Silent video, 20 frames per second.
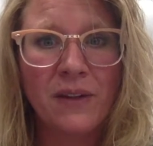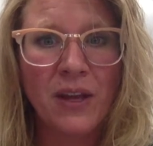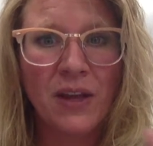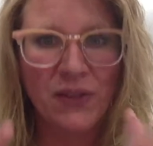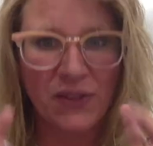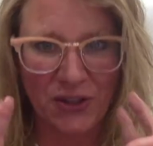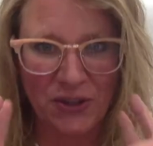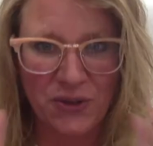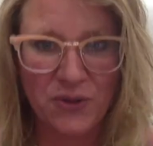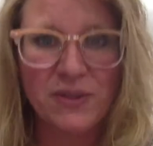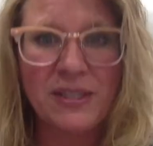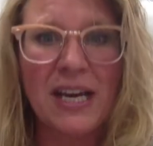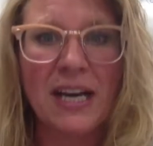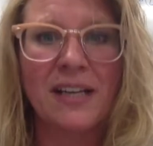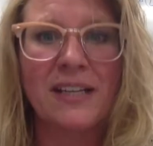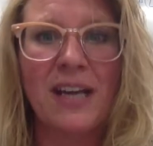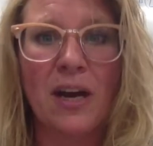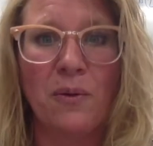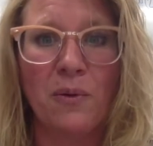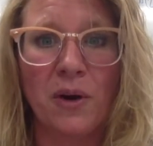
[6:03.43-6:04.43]
the New Tech
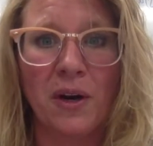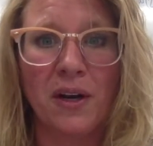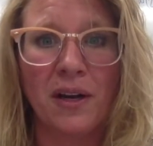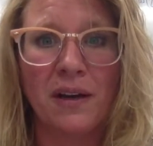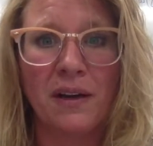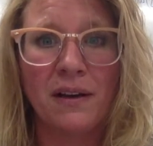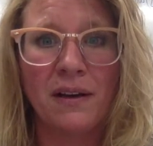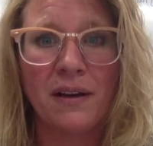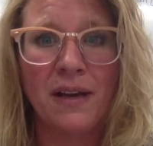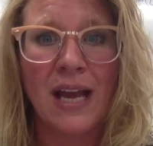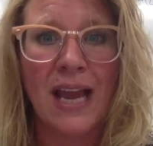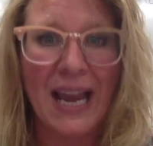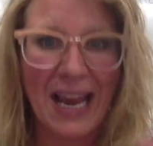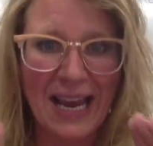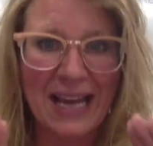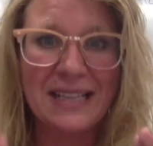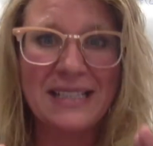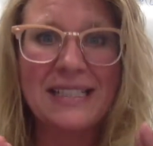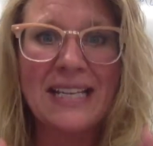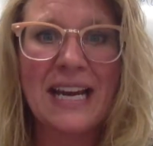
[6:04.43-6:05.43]
Network,
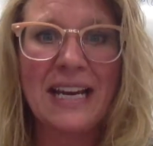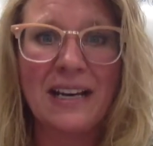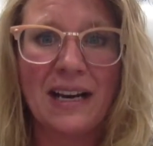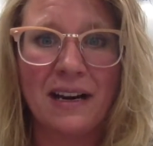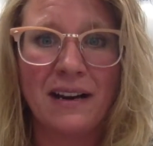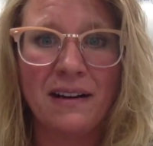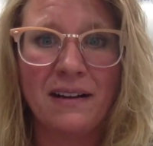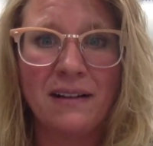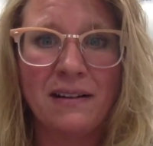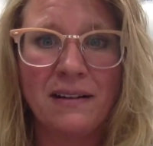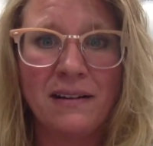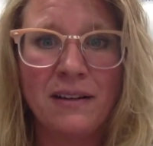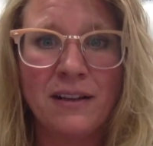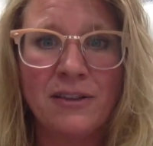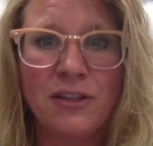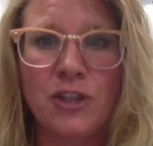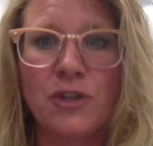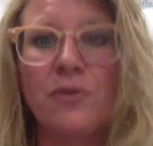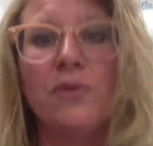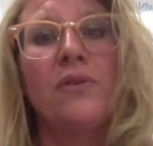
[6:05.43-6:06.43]
and data
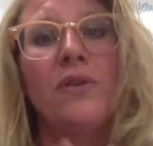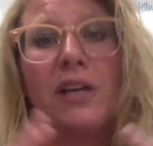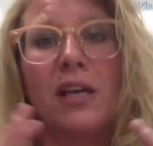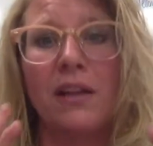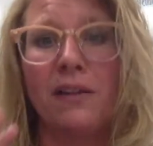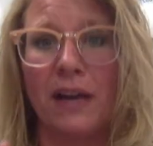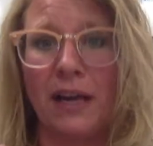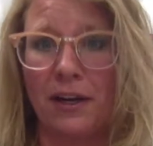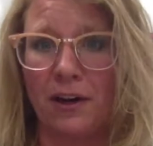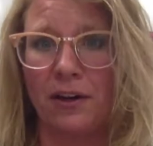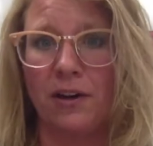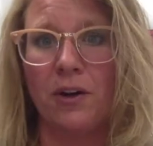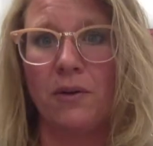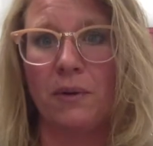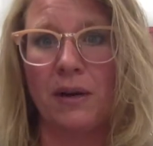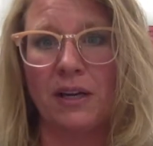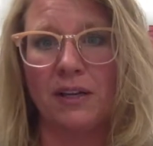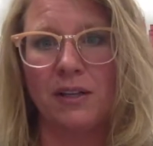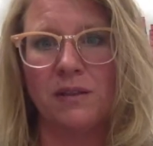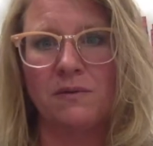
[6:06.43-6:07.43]
to truly align our
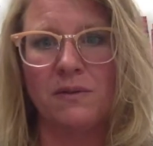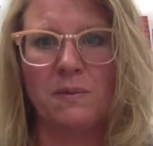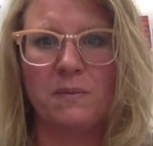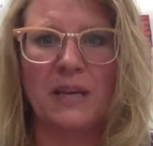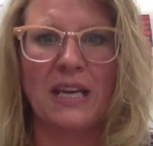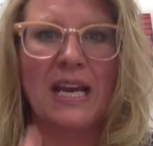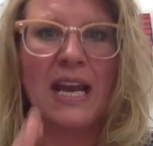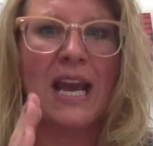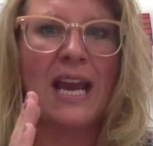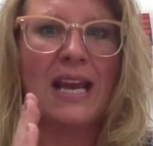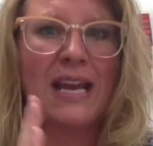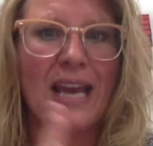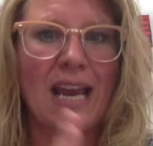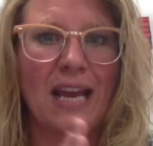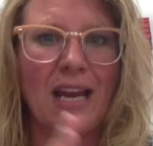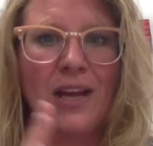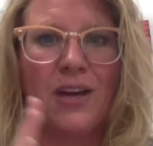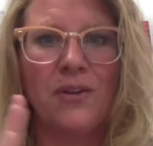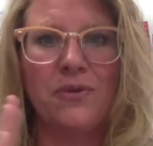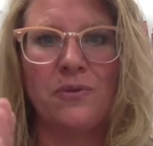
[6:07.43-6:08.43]
curriculum to be
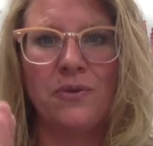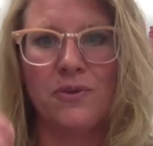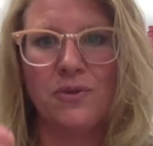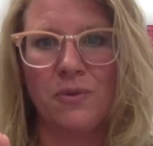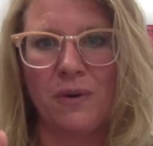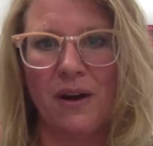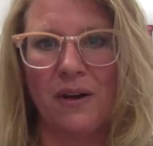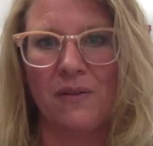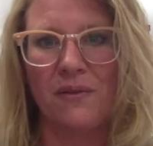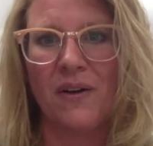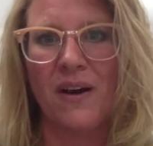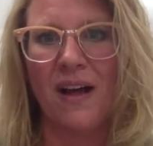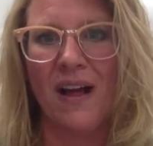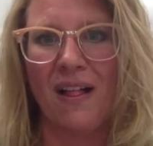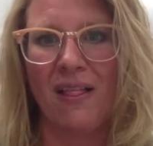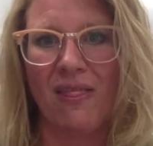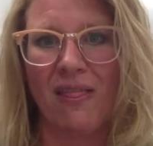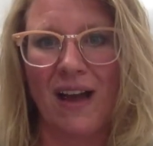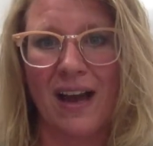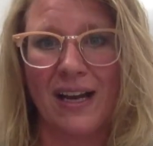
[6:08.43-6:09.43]
K through 12
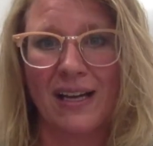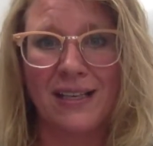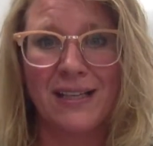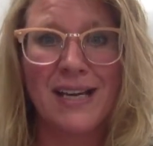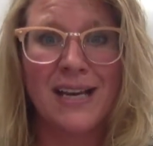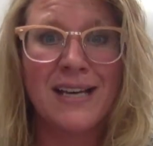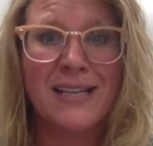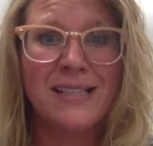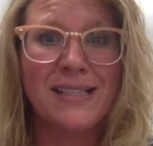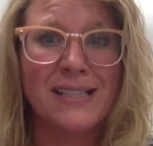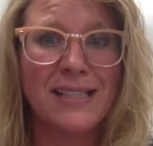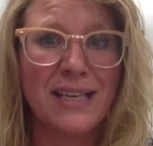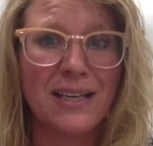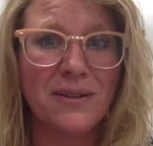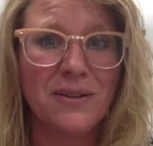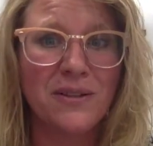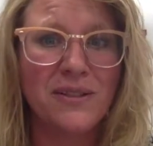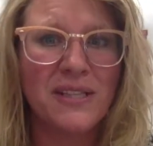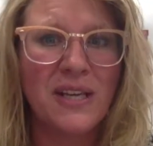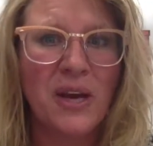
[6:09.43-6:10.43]
aligned,
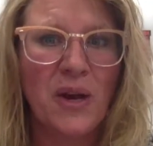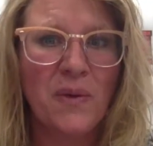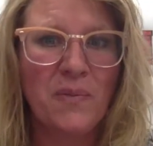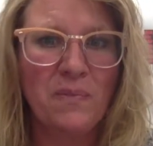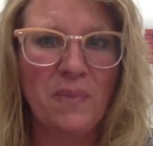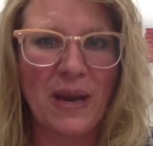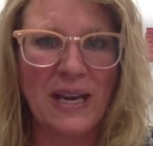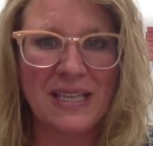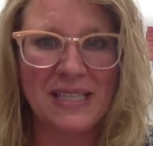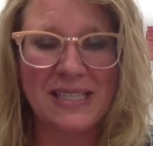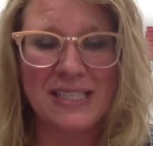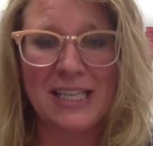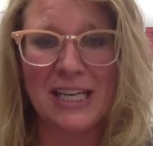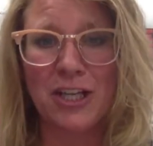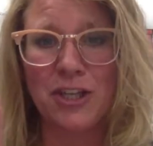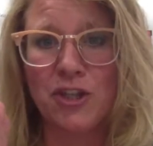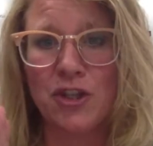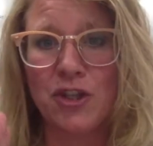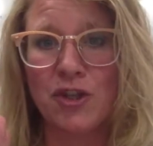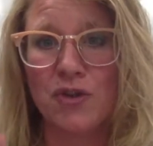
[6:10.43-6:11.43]
skills-based
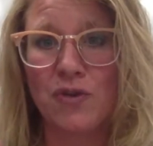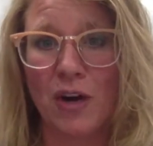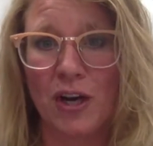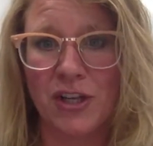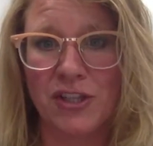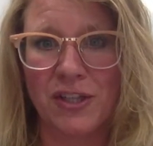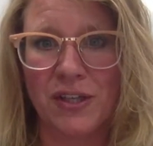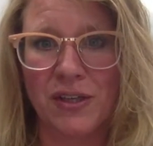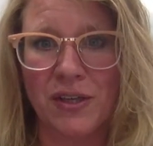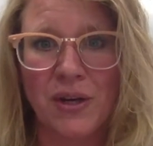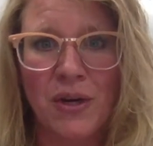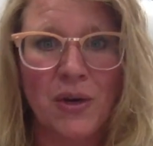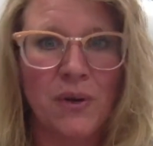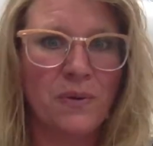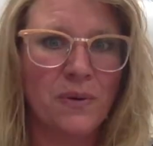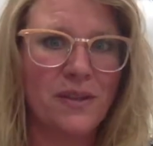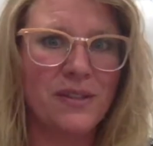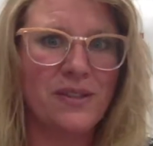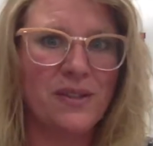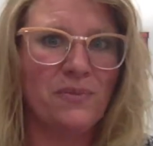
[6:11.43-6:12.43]
instruction
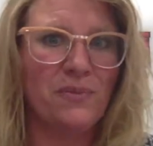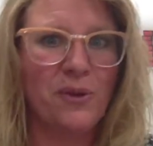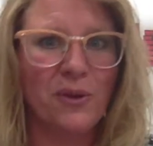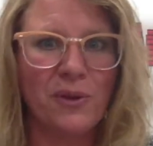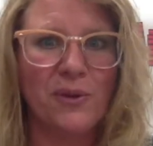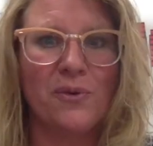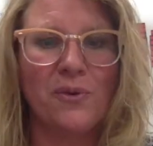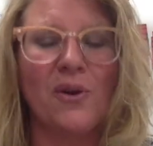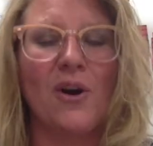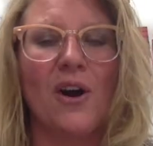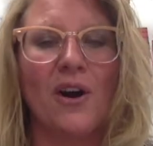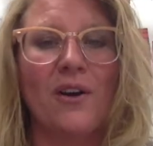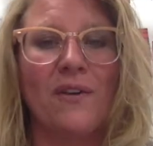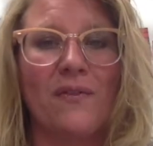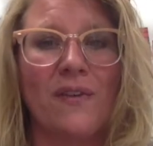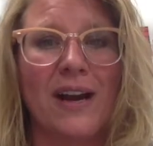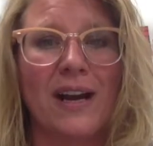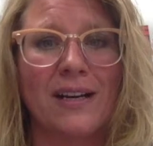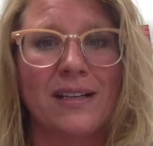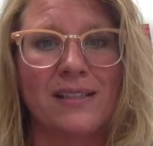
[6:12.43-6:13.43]
with some really cool
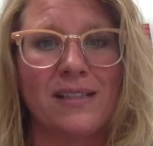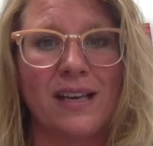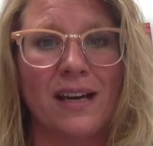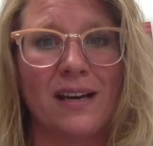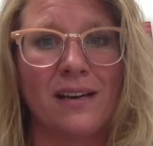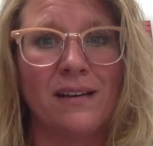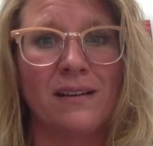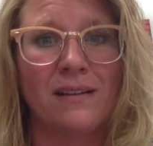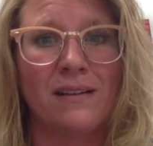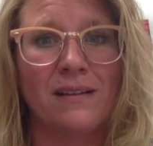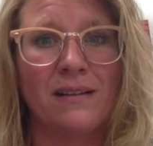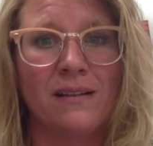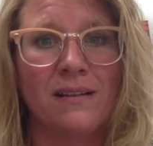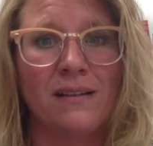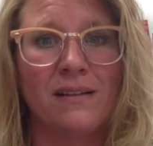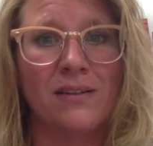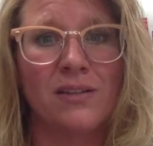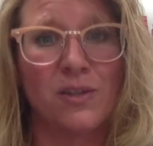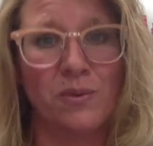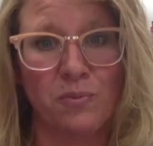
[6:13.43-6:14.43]
artifacts that
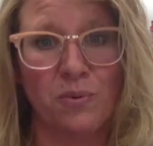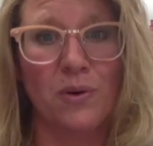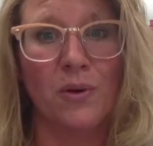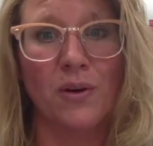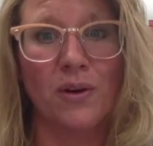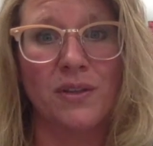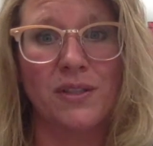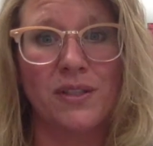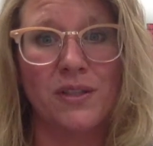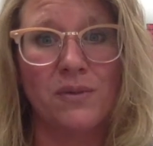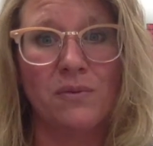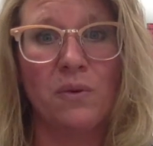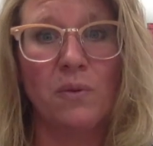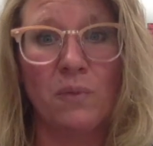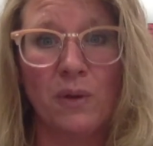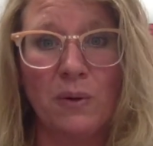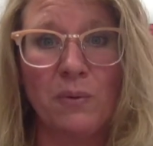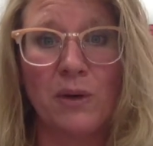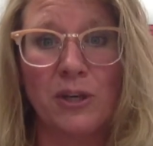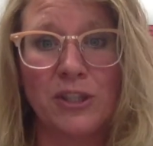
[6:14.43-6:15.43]
support what
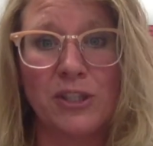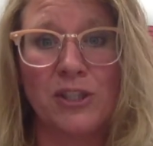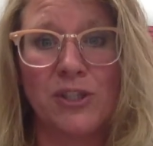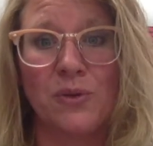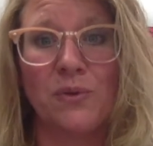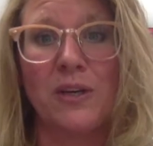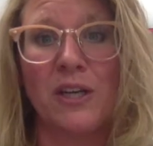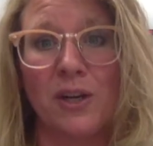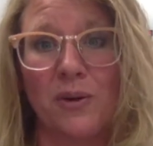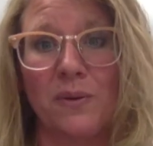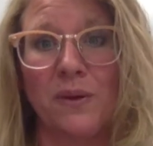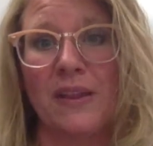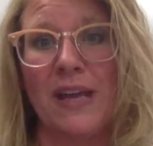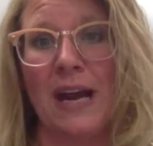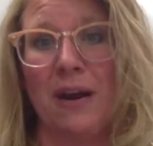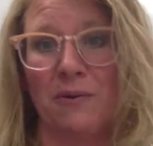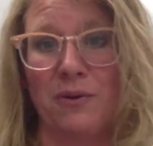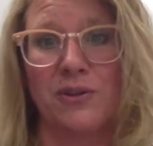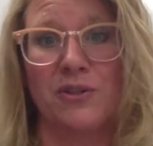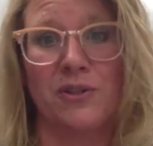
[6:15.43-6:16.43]
we want to do here with
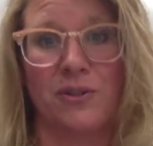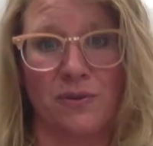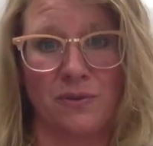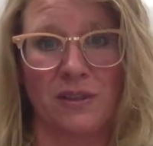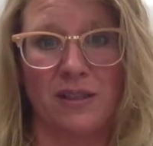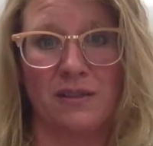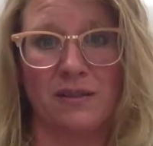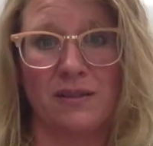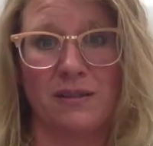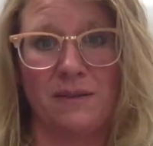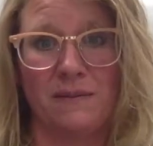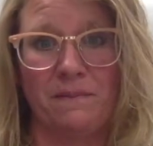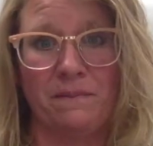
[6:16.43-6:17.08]
our students.